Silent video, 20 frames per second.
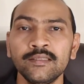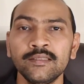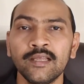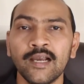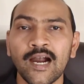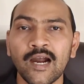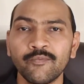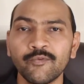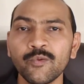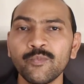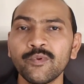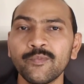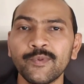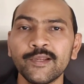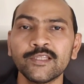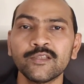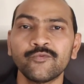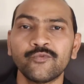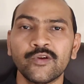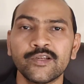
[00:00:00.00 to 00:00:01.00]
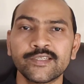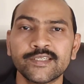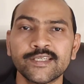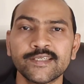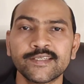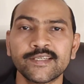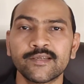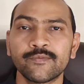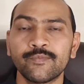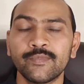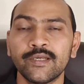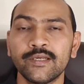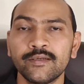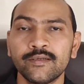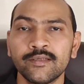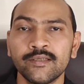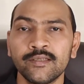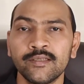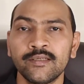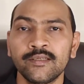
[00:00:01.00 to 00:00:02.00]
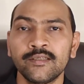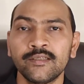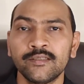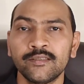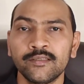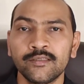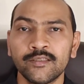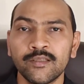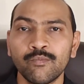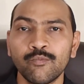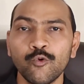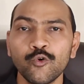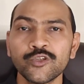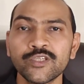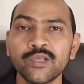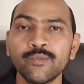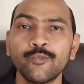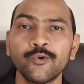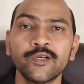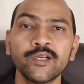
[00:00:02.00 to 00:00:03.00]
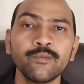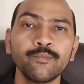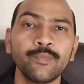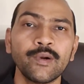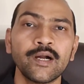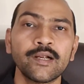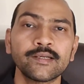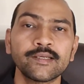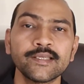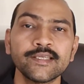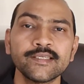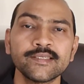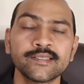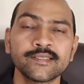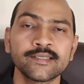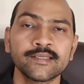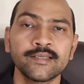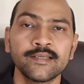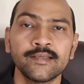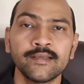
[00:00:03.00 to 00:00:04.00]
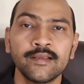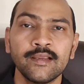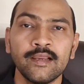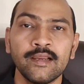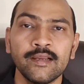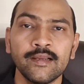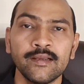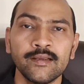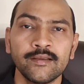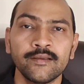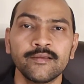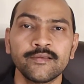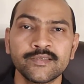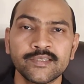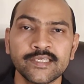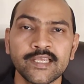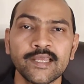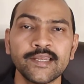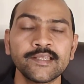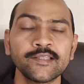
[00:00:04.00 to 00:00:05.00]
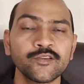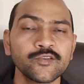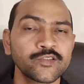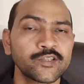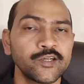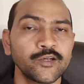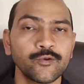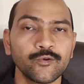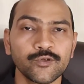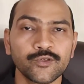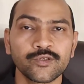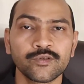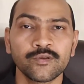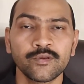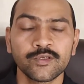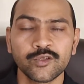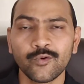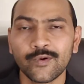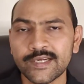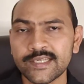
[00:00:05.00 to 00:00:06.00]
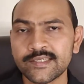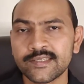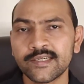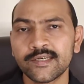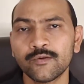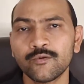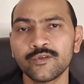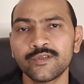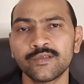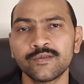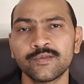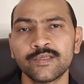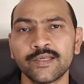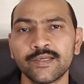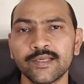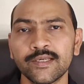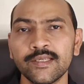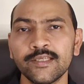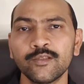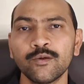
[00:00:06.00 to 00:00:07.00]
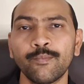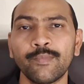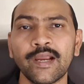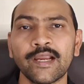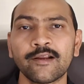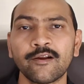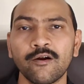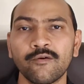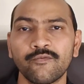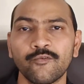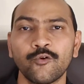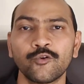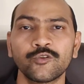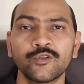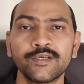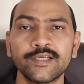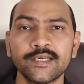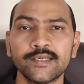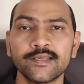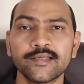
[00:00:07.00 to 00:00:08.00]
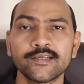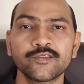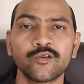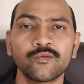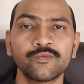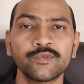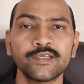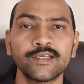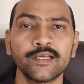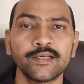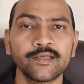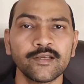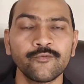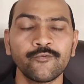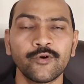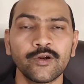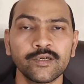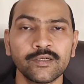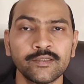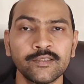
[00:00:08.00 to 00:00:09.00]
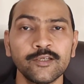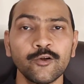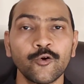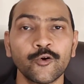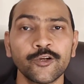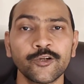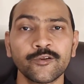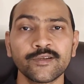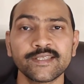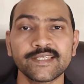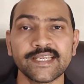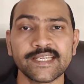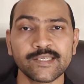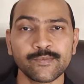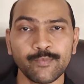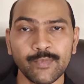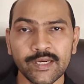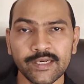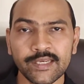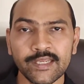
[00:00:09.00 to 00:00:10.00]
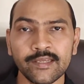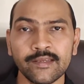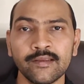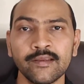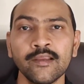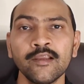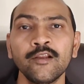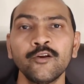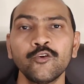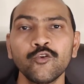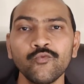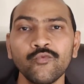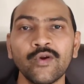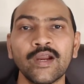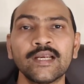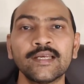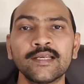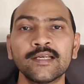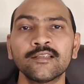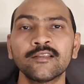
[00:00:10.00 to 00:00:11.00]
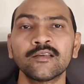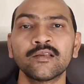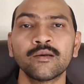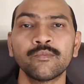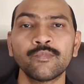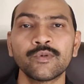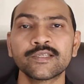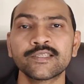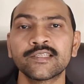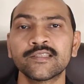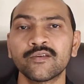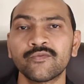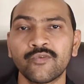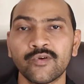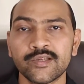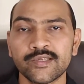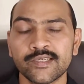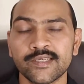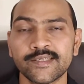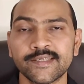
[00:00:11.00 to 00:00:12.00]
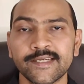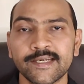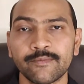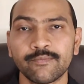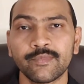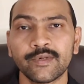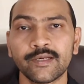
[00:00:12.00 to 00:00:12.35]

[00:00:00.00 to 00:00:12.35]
After preparing the financial statement, the most important part is sharing the schedules. So what is schedules? Generally the backup or the details of the data what the auditor is expecting to validate the numbers in the financial statement.